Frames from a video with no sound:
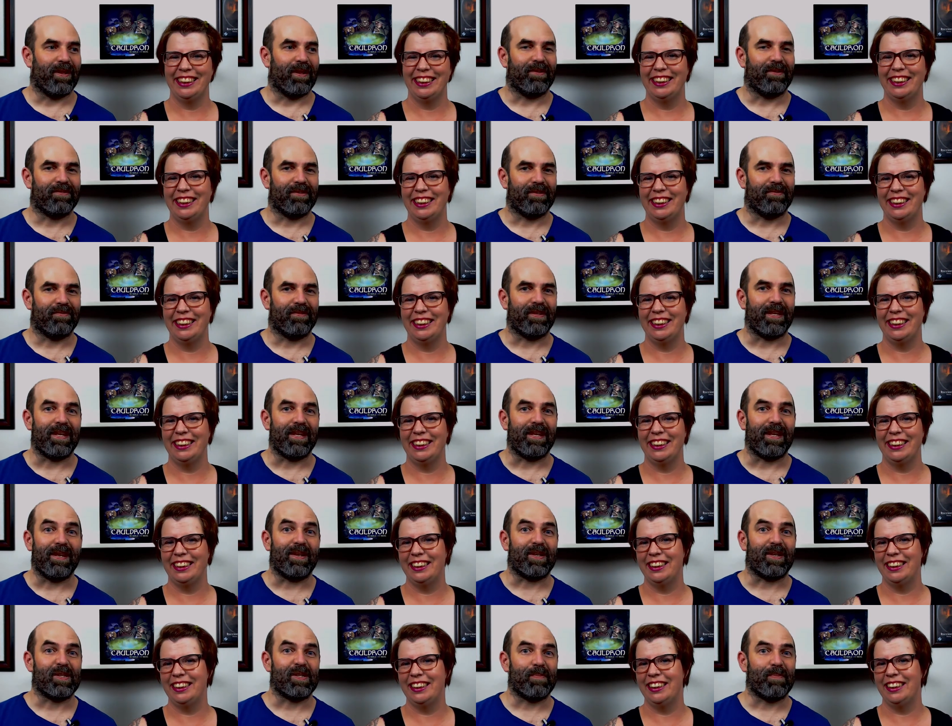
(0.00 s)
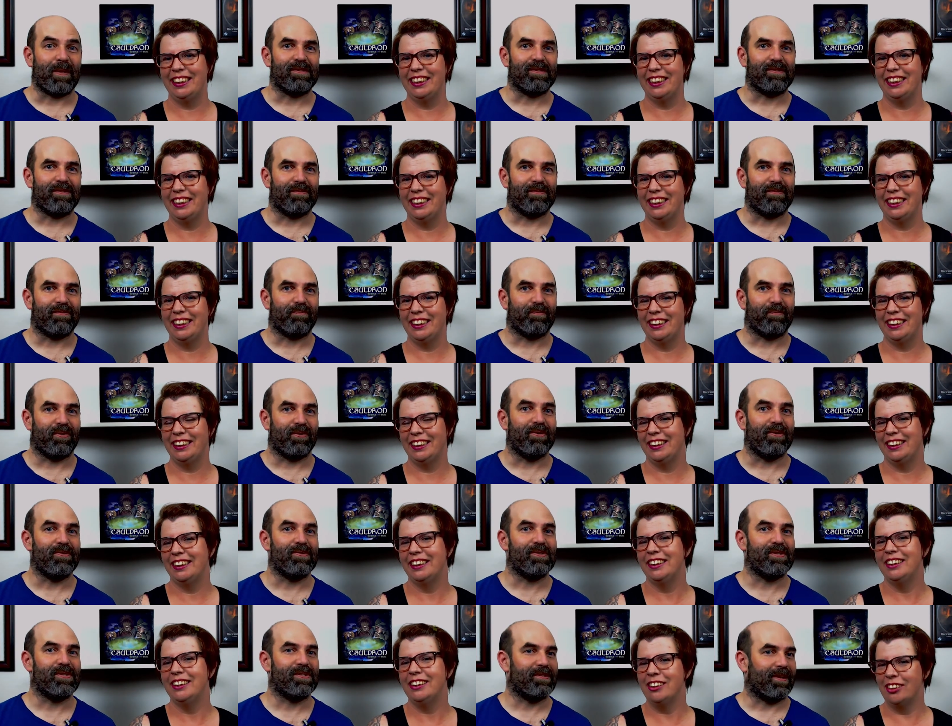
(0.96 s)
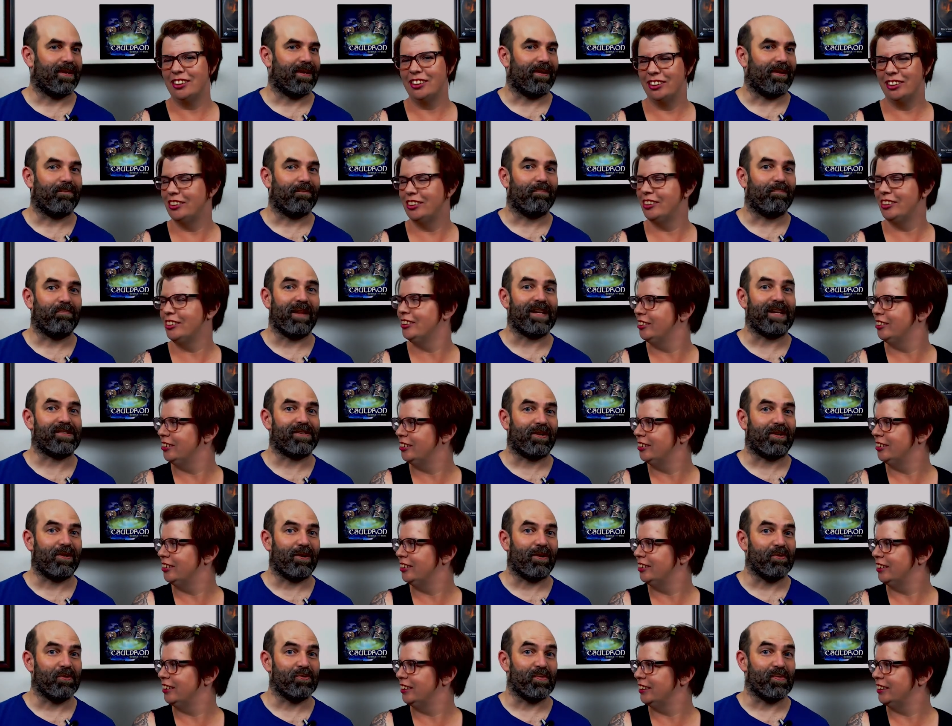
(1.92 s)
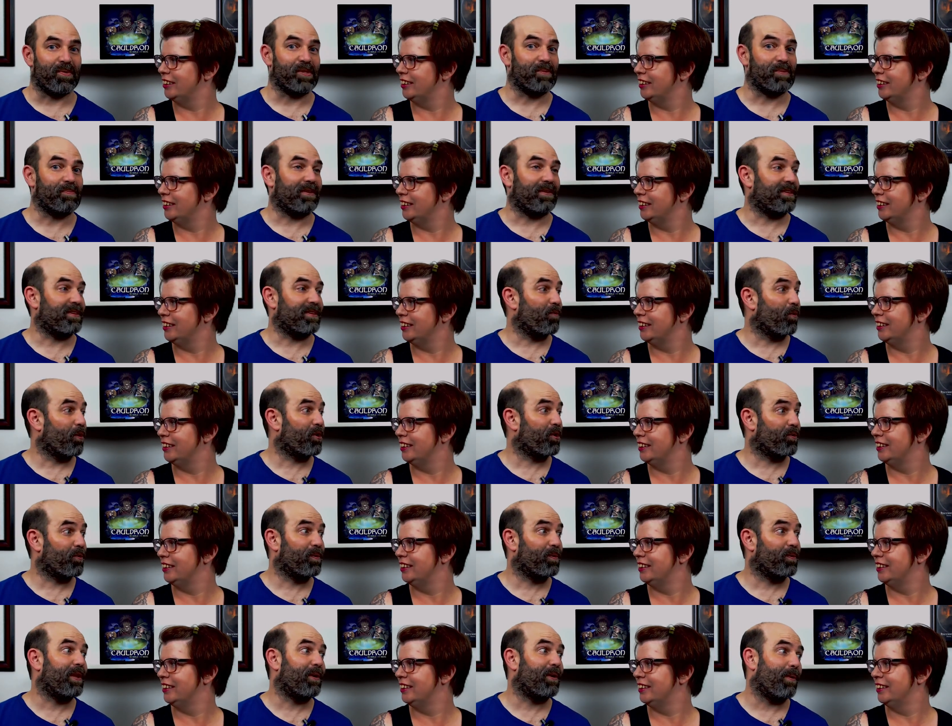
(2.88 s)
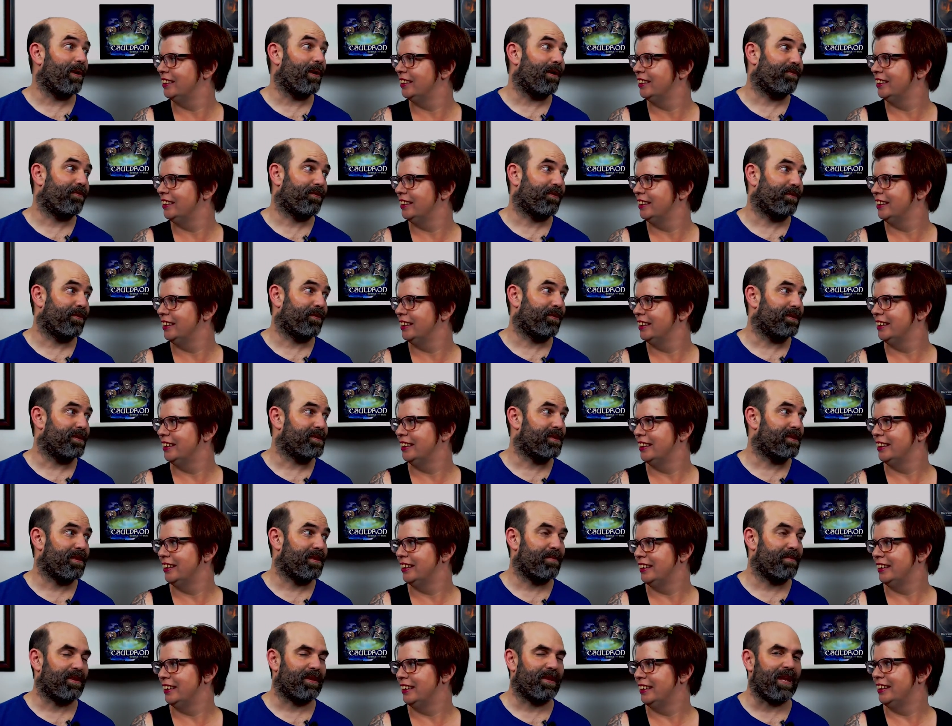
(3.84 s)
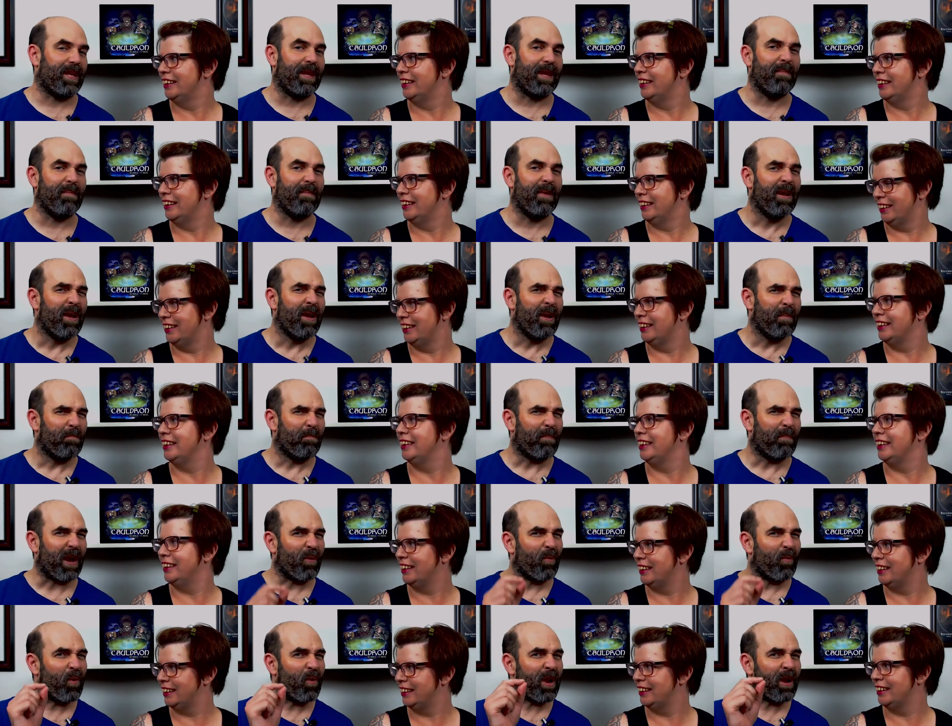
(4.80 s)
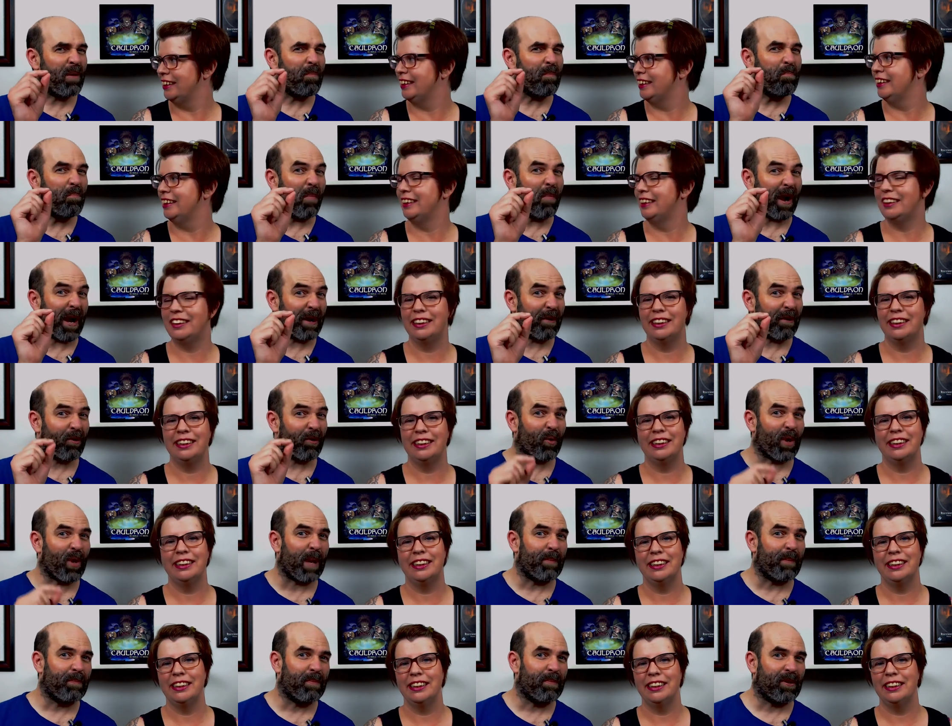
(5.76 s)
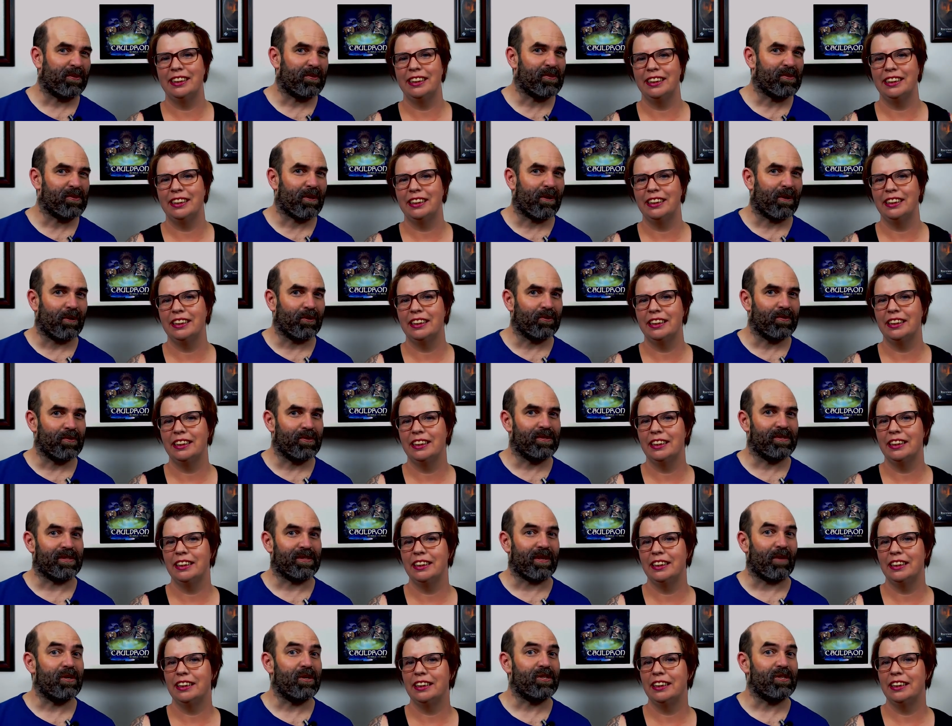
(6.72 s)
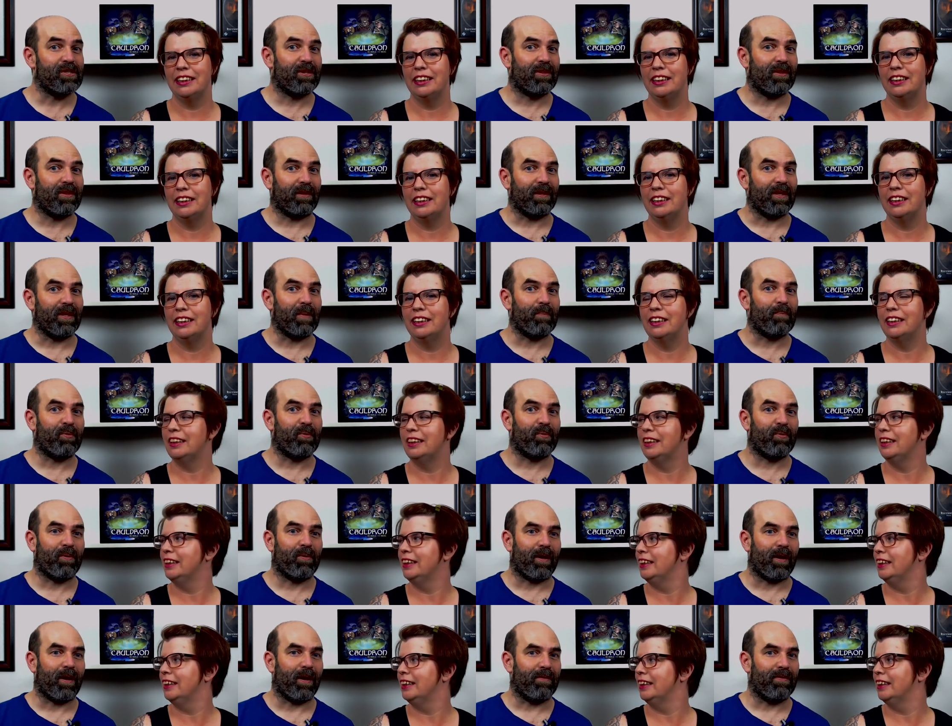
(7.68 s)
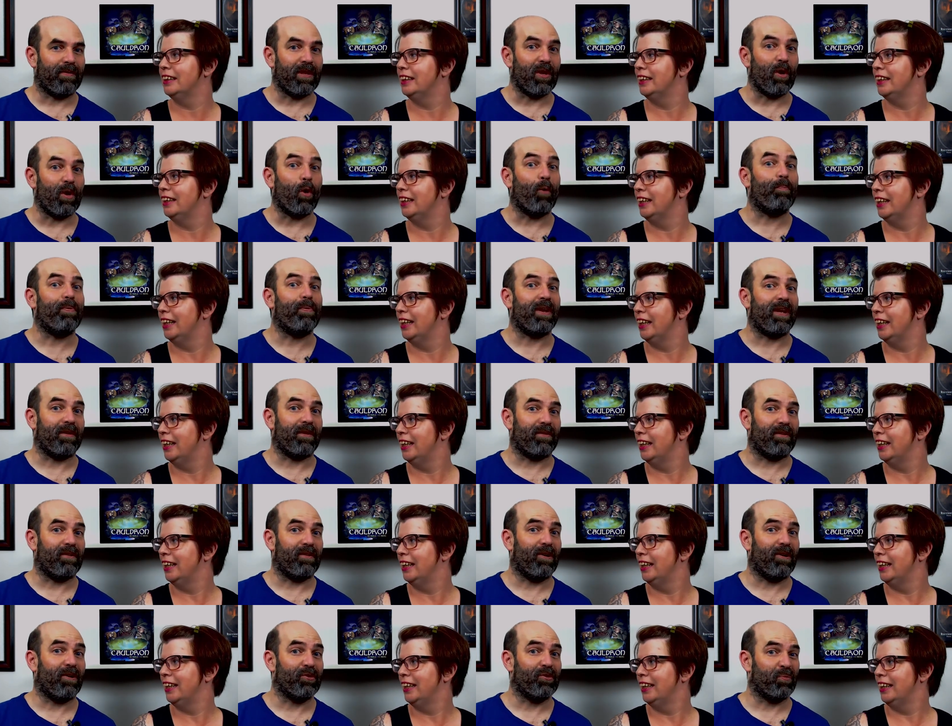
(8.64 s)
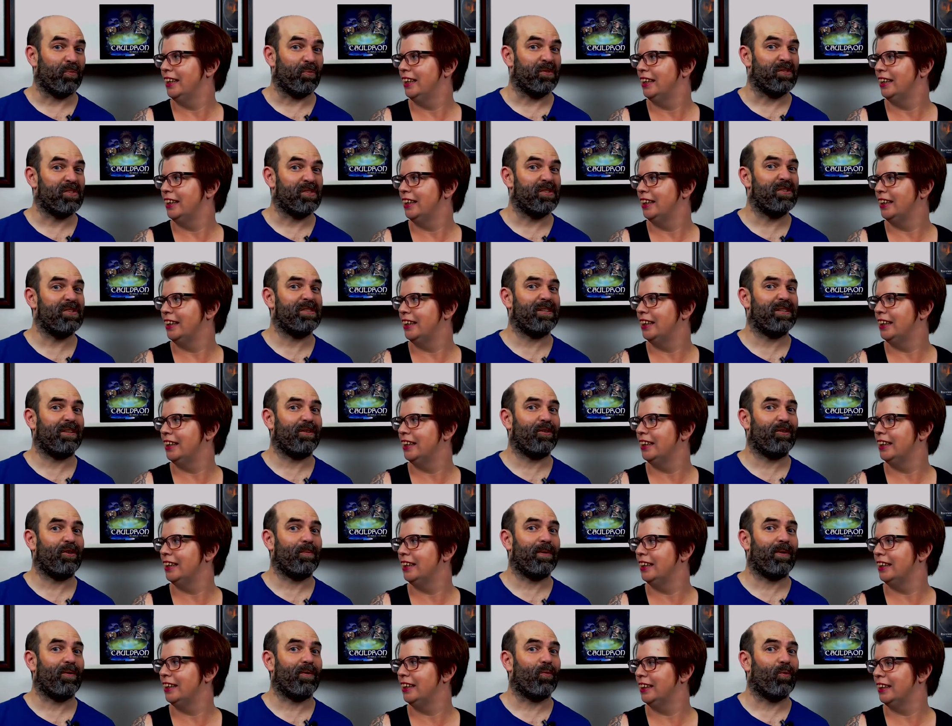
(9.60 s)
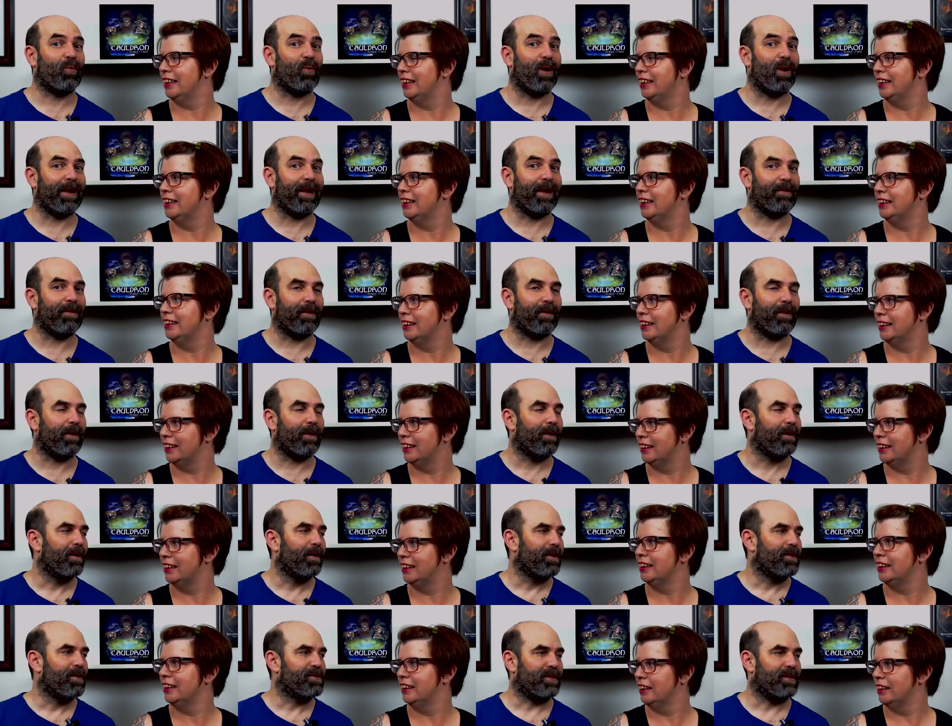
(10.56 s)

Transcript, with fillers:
Speaker 1: relatively inexpensive produced uh, plastic cauldrons, but they work really well for the theme of the game. My one minor gripe about those cauldrons is I wish the lip, uh, the opening of the cauldron, was just a little bit wider